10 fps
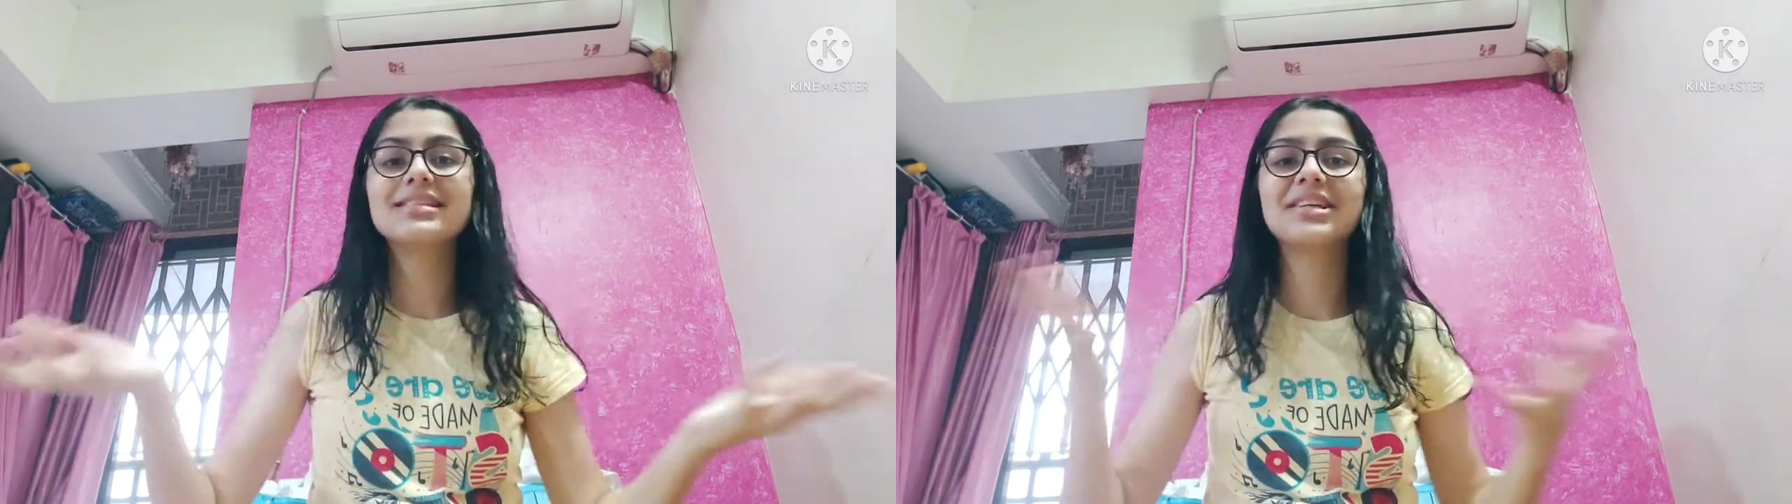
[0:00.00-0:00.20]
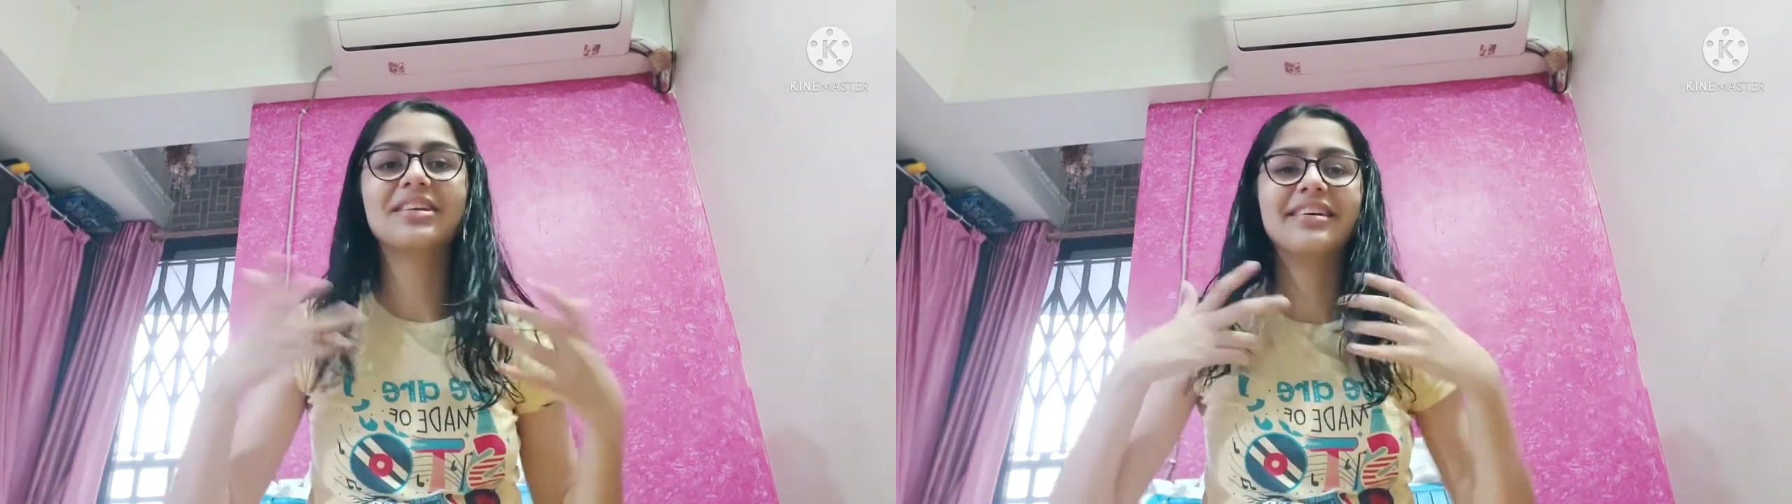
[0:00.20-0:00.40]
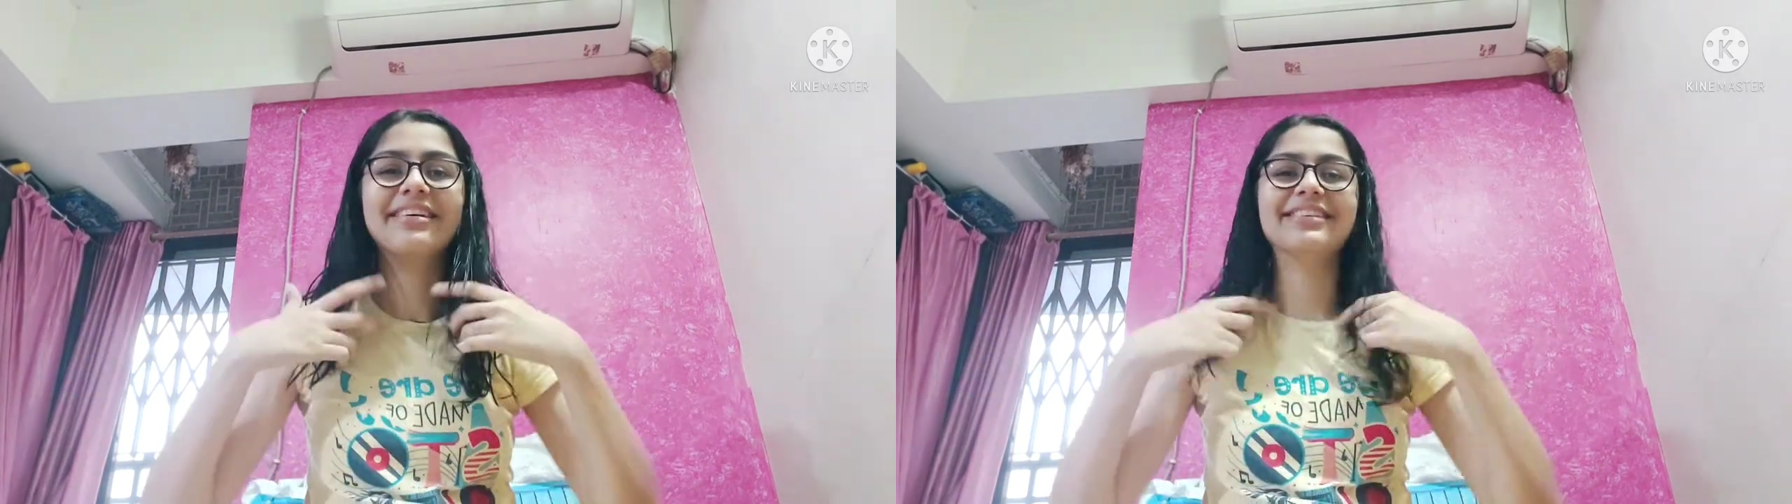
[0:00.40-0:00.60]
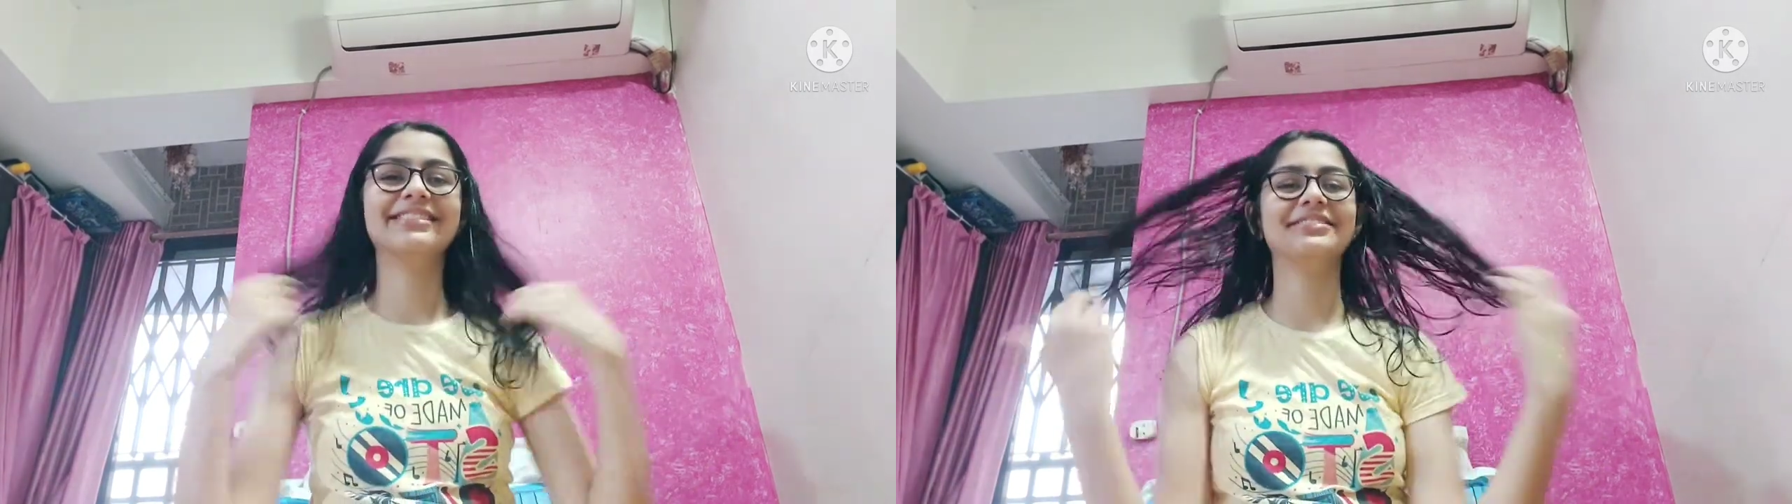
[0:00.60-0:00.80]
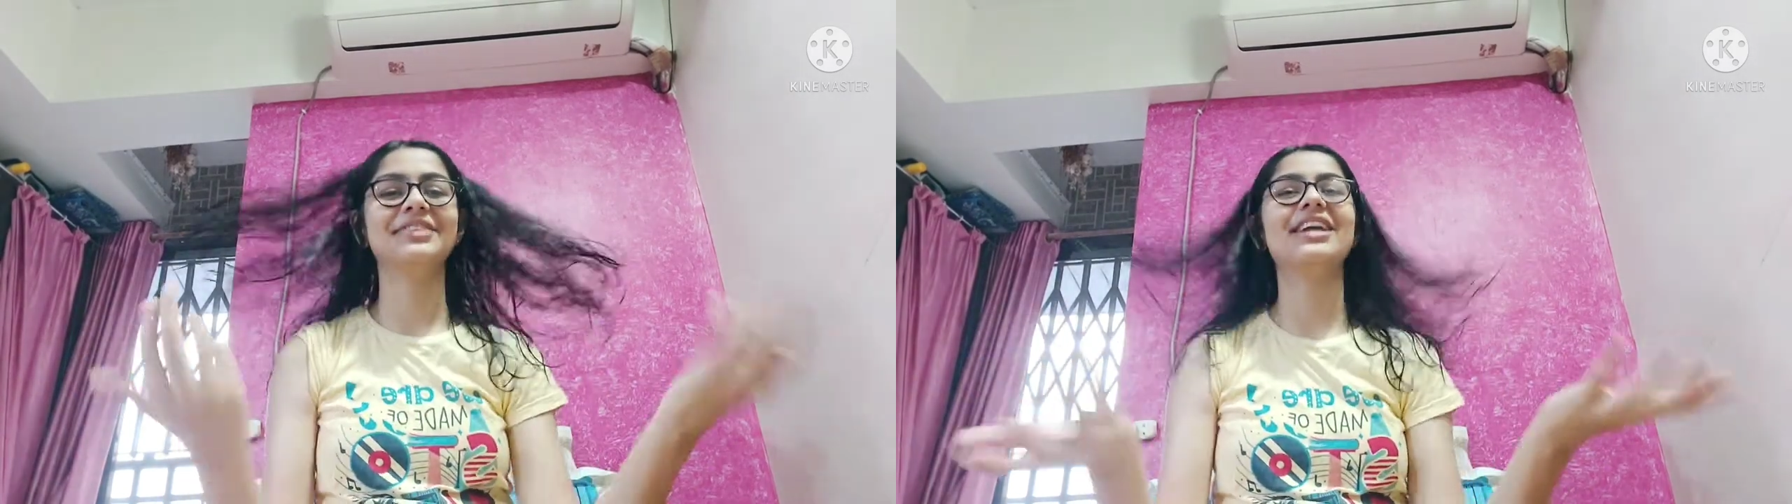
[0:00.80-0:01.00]
it,
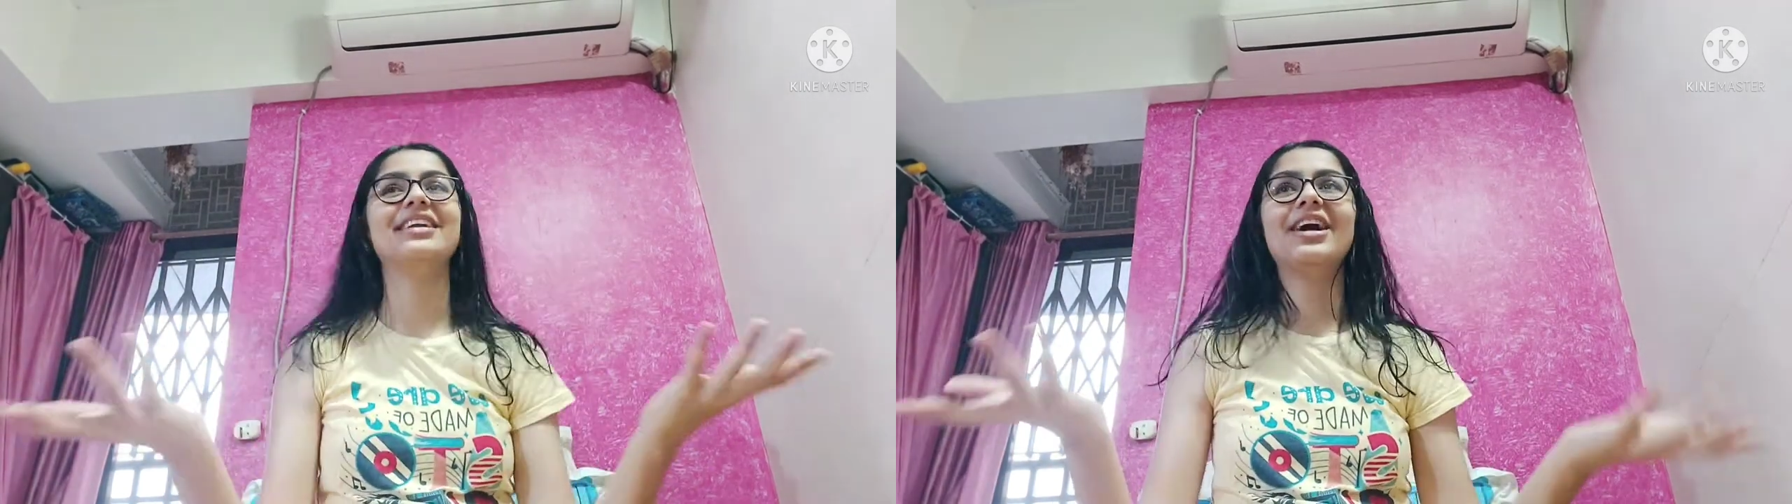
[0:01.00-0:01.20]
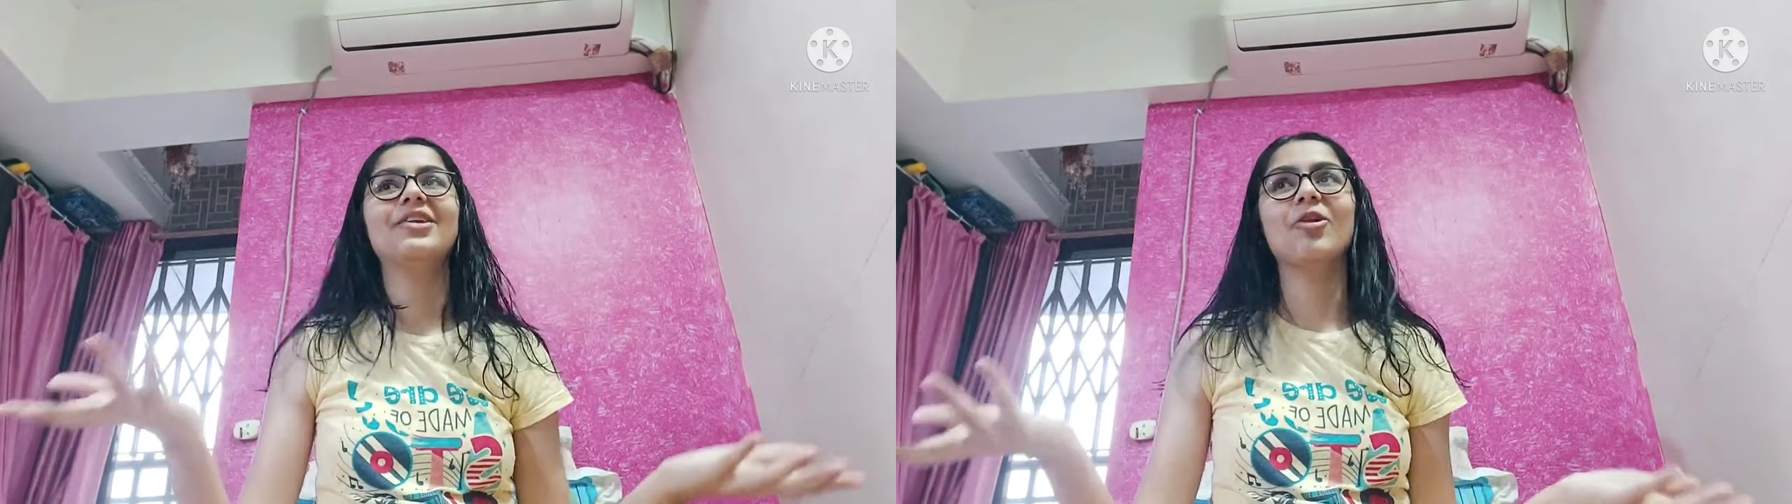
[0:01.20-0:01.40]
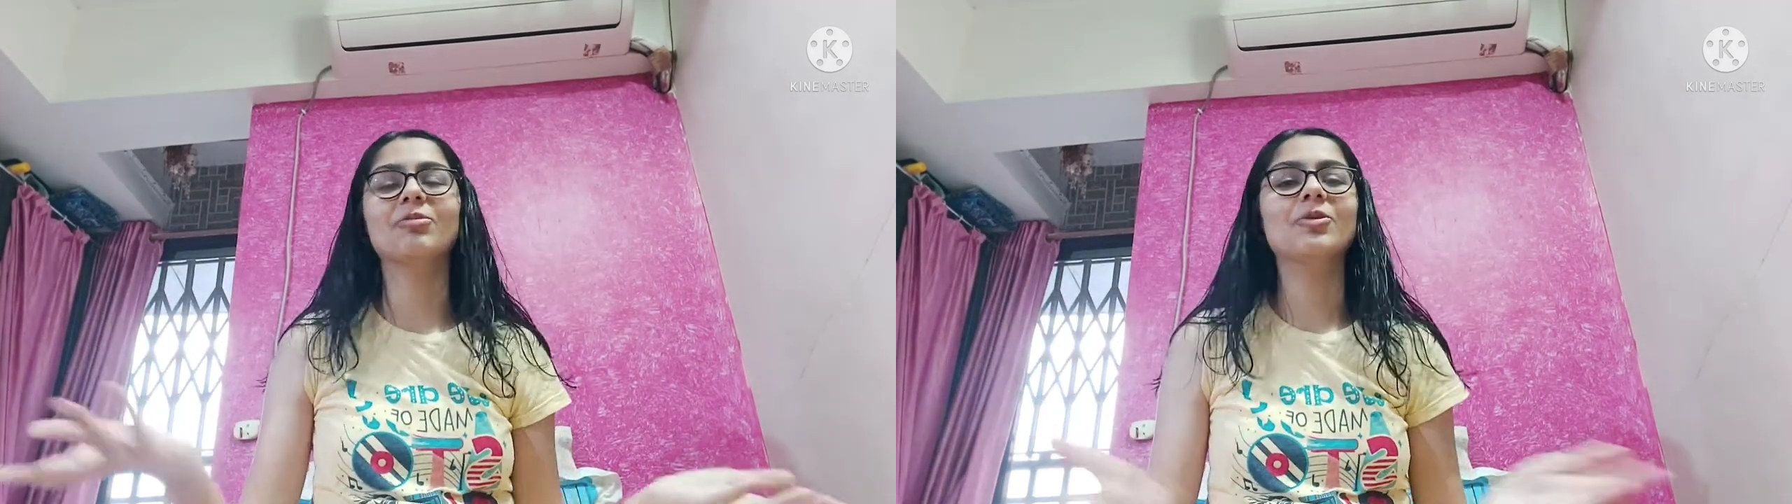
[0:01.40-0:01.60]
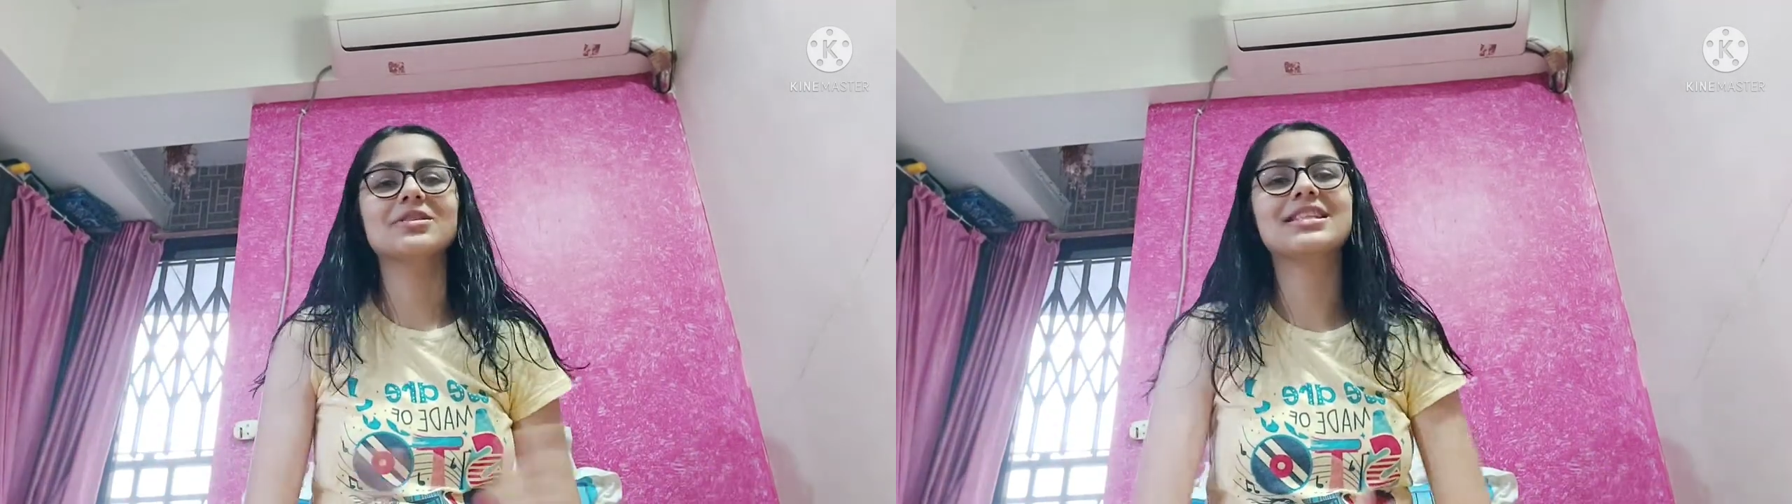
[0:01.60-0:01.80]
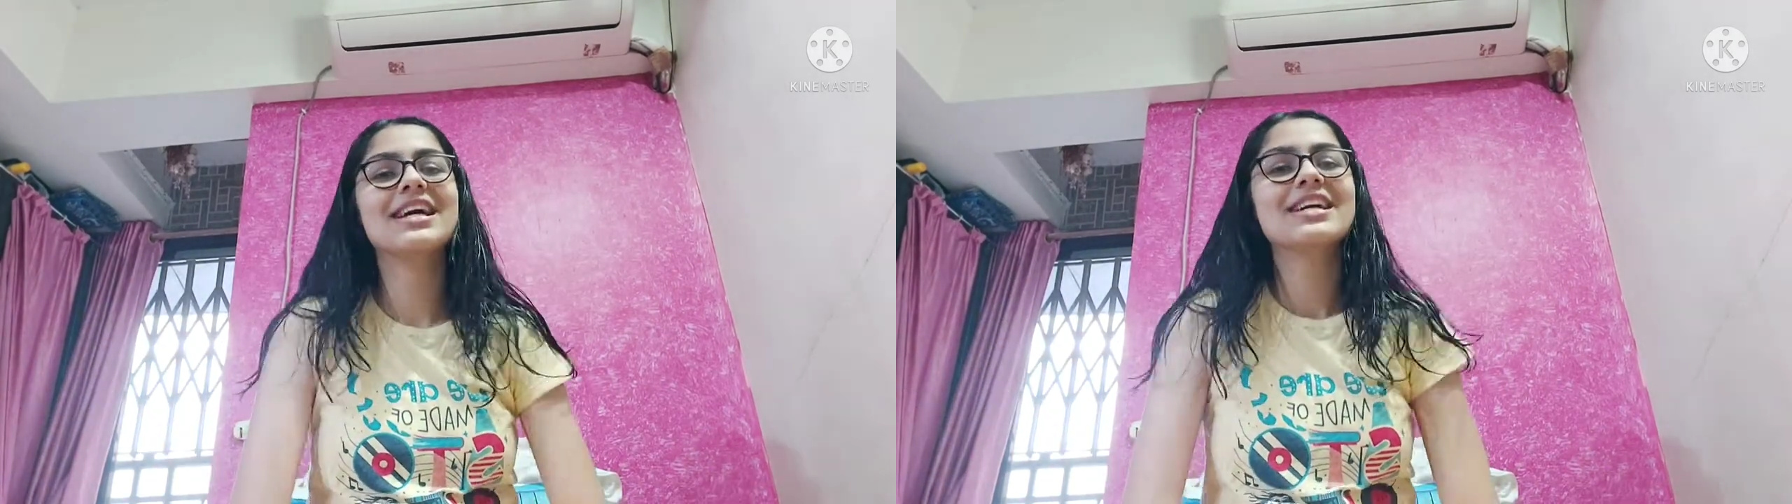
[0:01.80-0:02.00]
we are done almost.